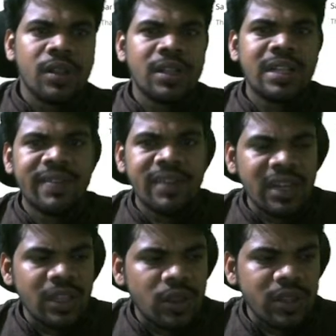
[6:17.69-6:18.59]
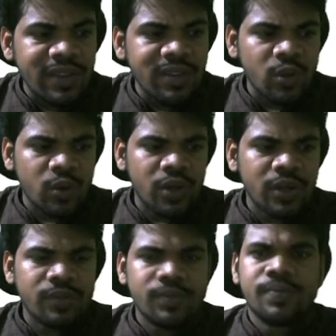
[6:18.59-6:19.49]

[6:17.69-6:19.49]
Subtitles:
Seventh question.